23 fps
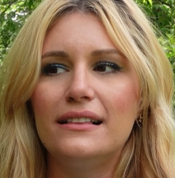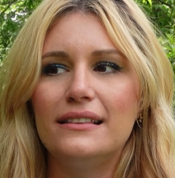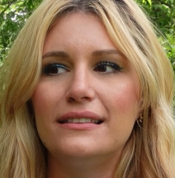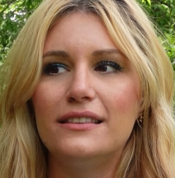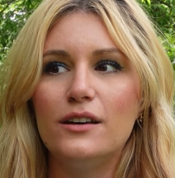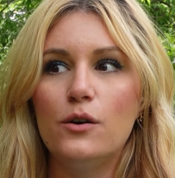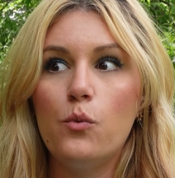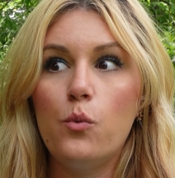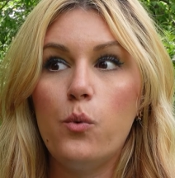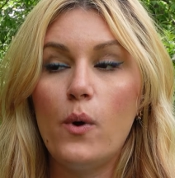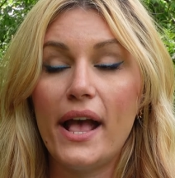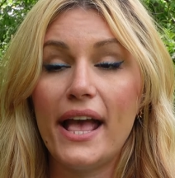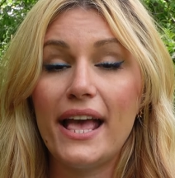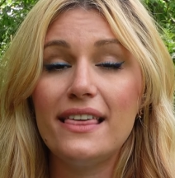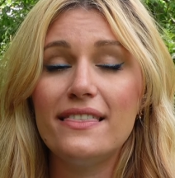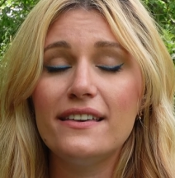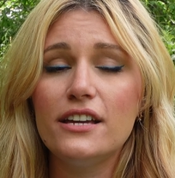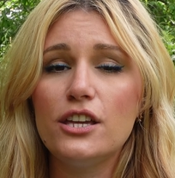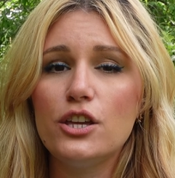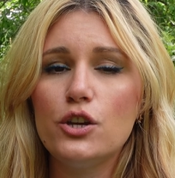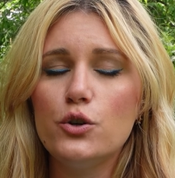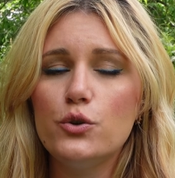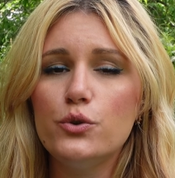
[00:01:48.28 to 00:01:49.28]
The way
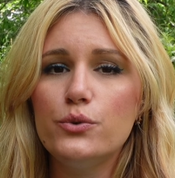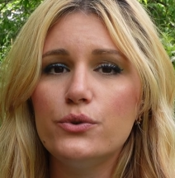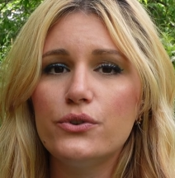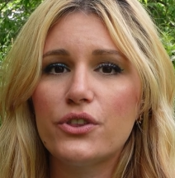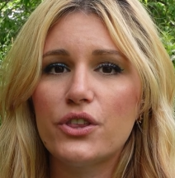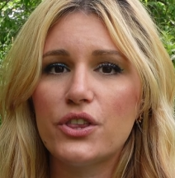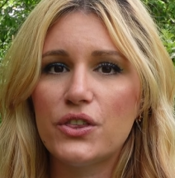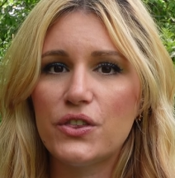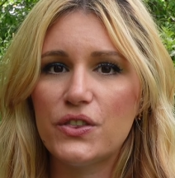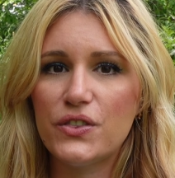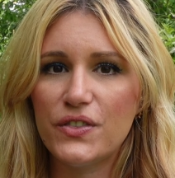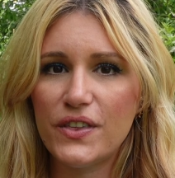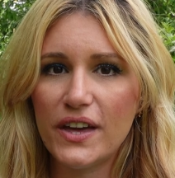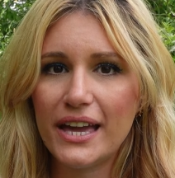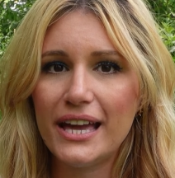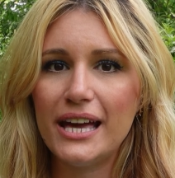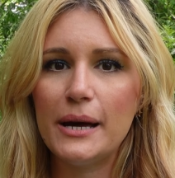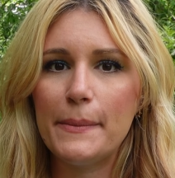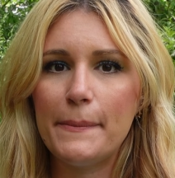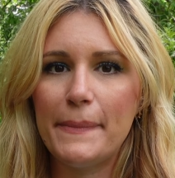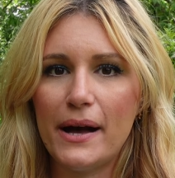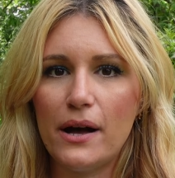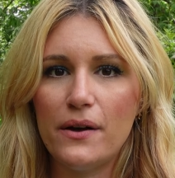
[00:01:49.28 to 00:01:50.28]
that you think
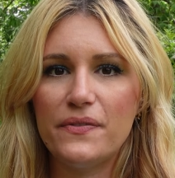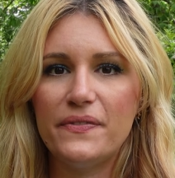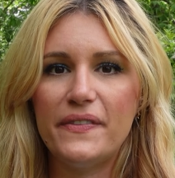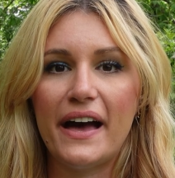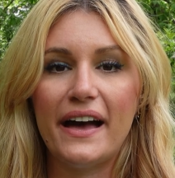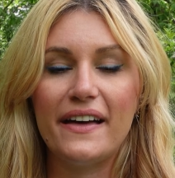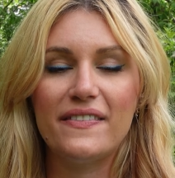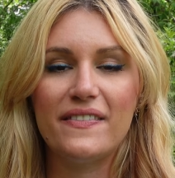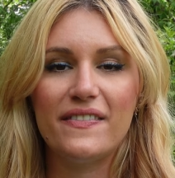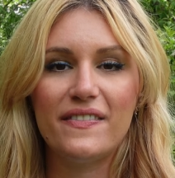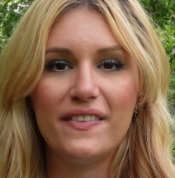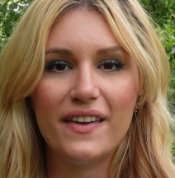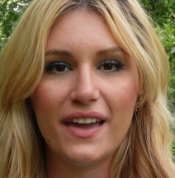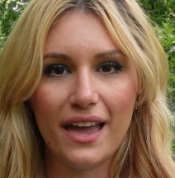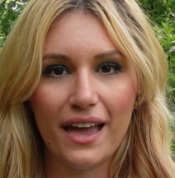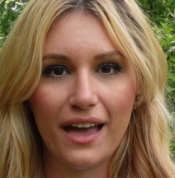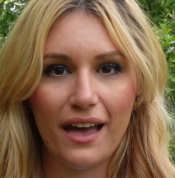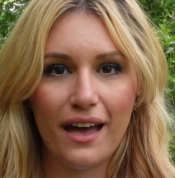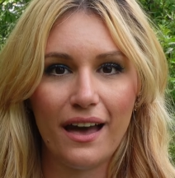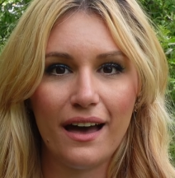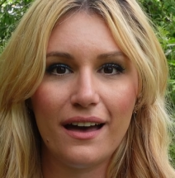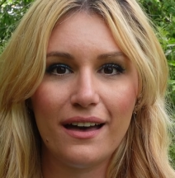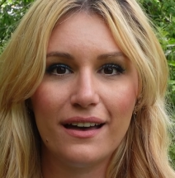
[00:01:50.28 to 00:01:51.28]
about that thing,
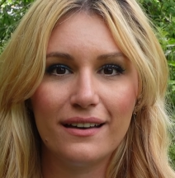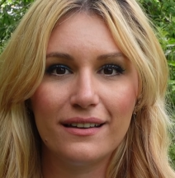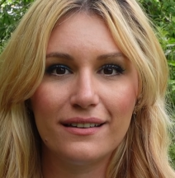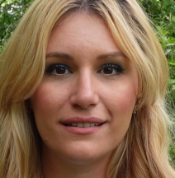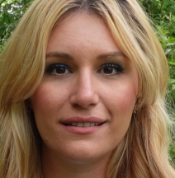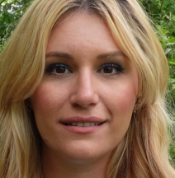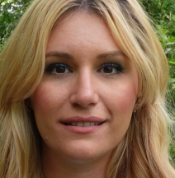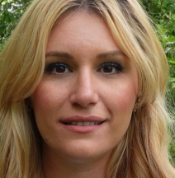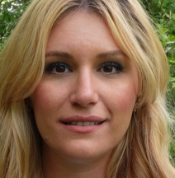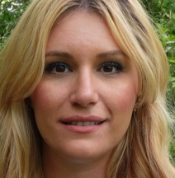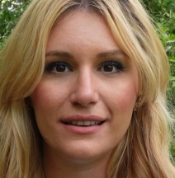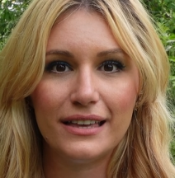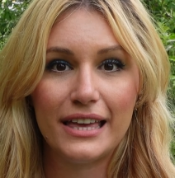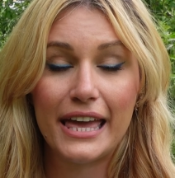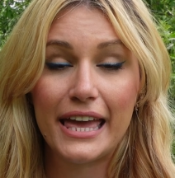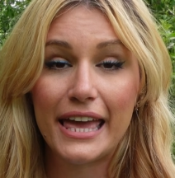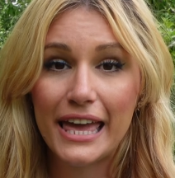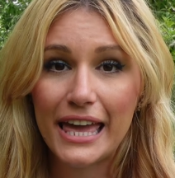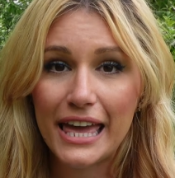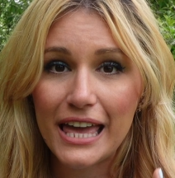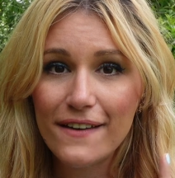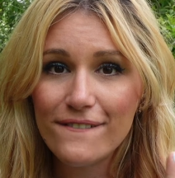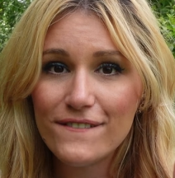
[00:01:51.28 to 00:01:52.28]

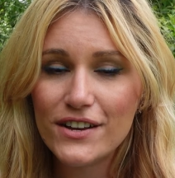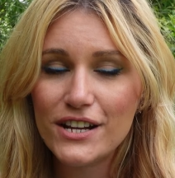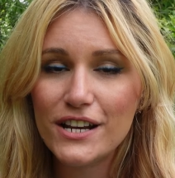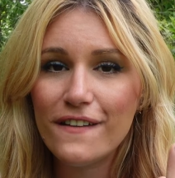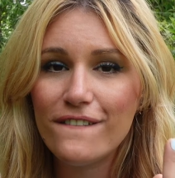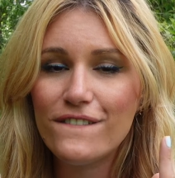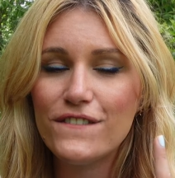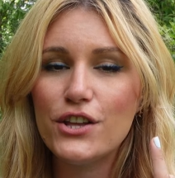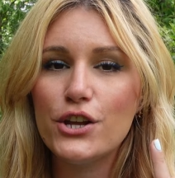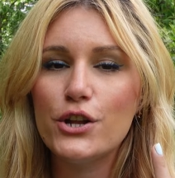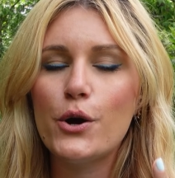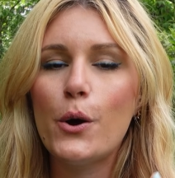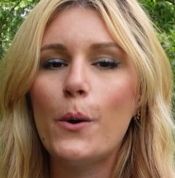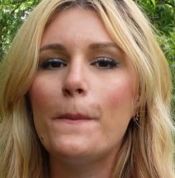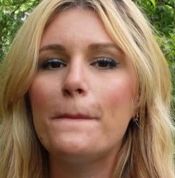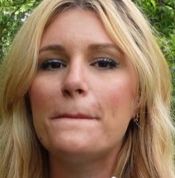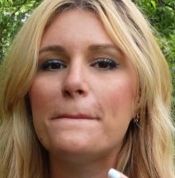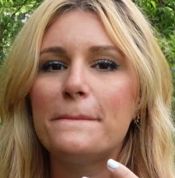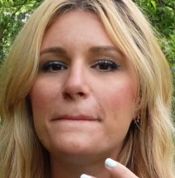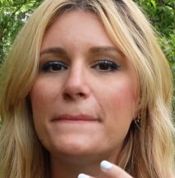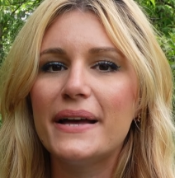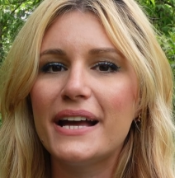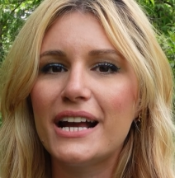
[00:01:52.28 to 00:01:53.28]
even if you don't
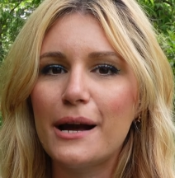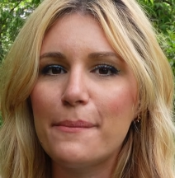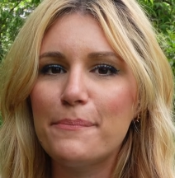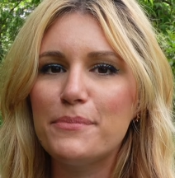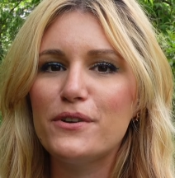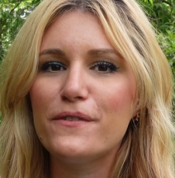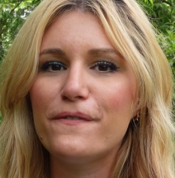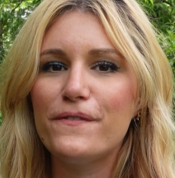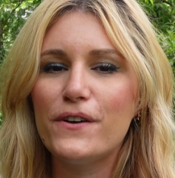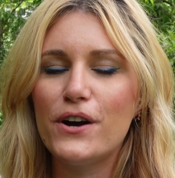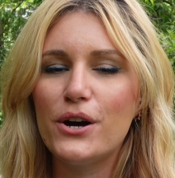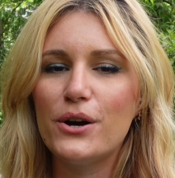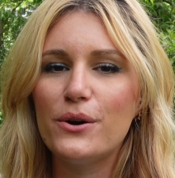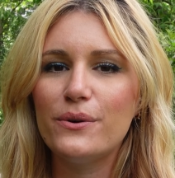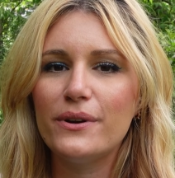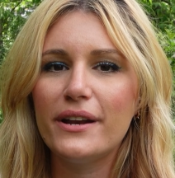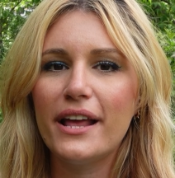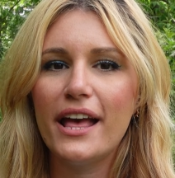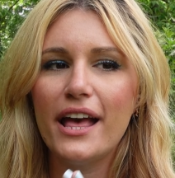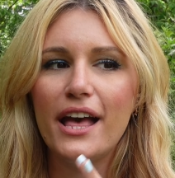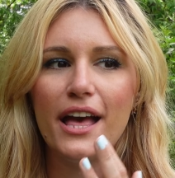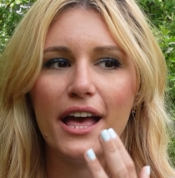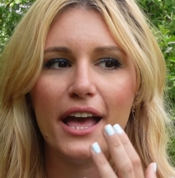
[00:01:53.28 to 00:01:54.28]
pick up your phone,
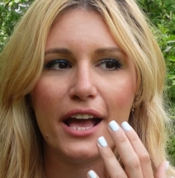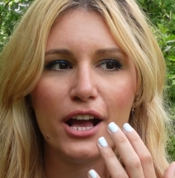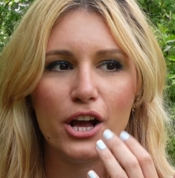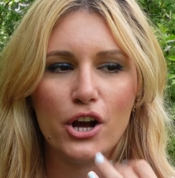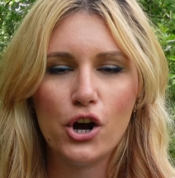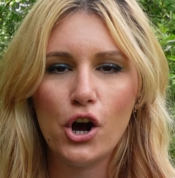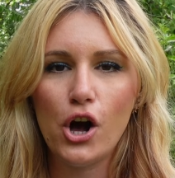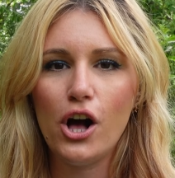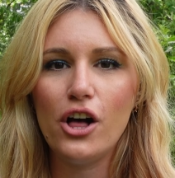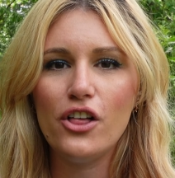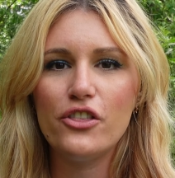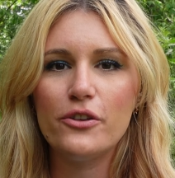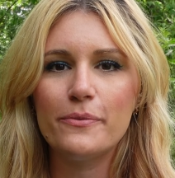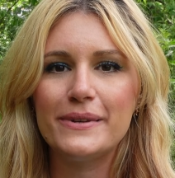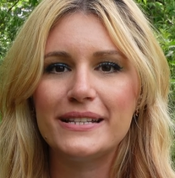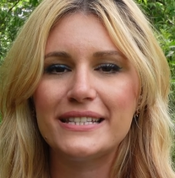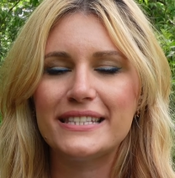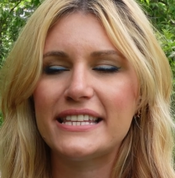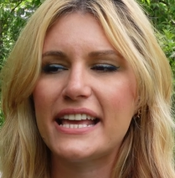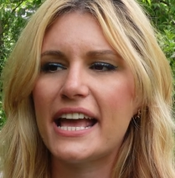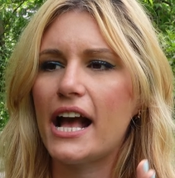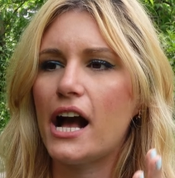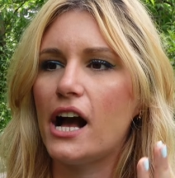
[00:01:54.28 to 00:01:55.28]
and call them and
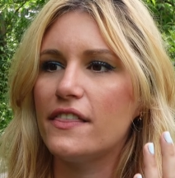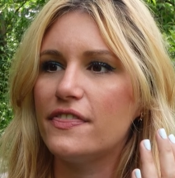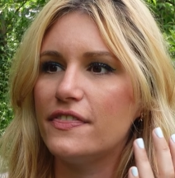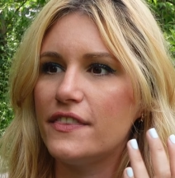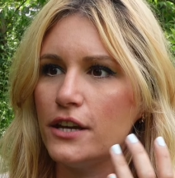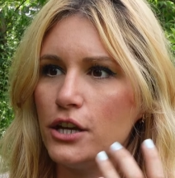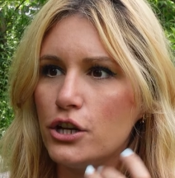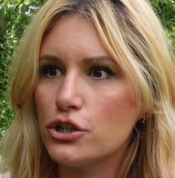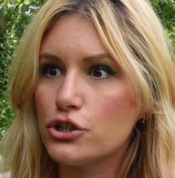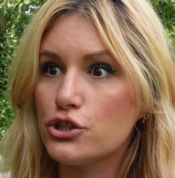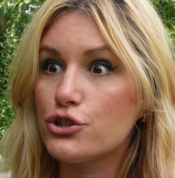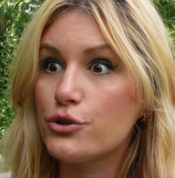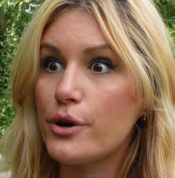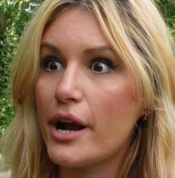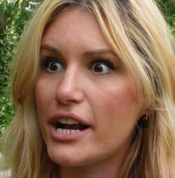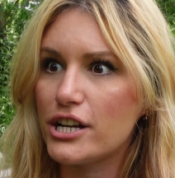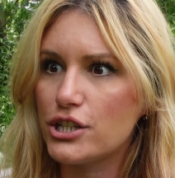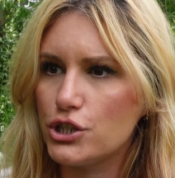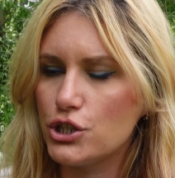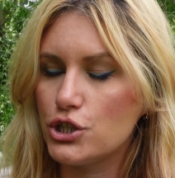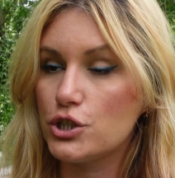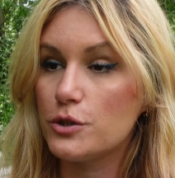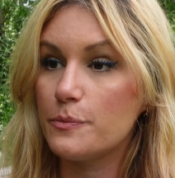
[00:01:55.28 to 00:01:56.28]
say, I think you're
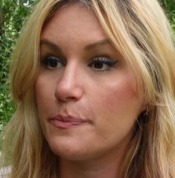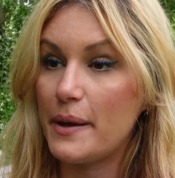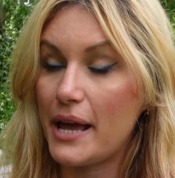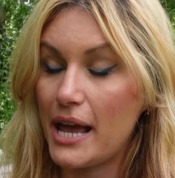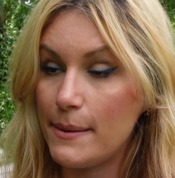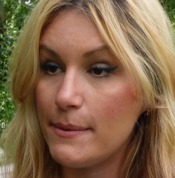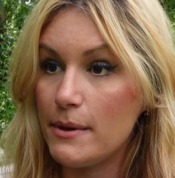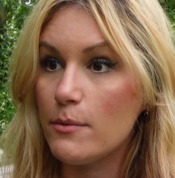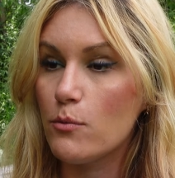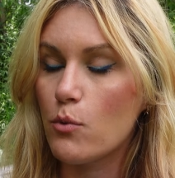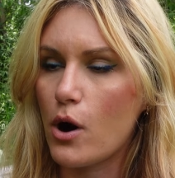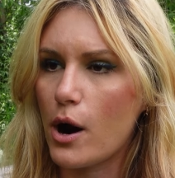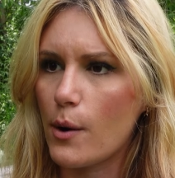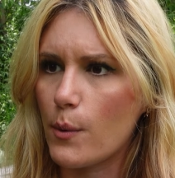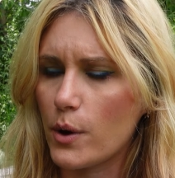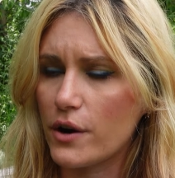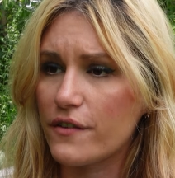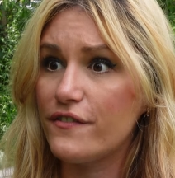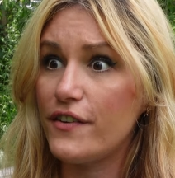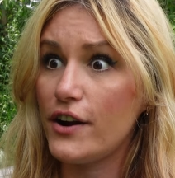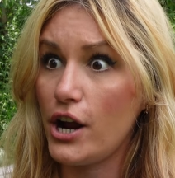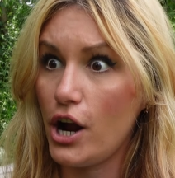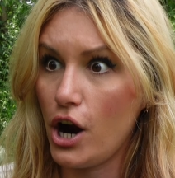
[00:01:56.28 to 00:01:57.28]
trash, you should pay me more, I work
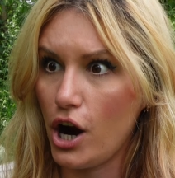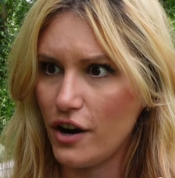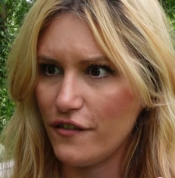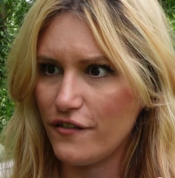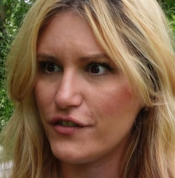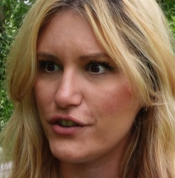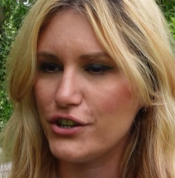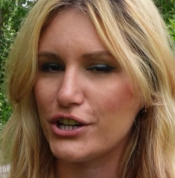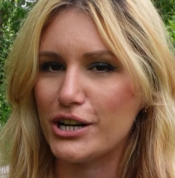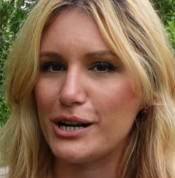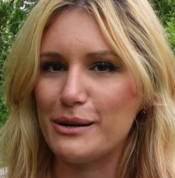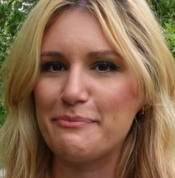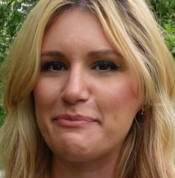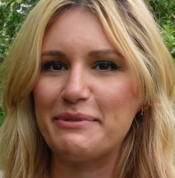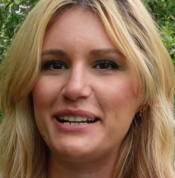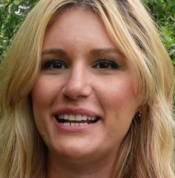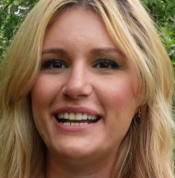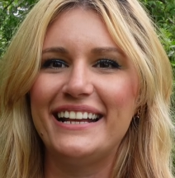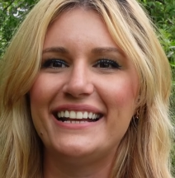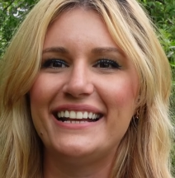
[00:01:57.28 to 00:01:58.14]
very hard for your company.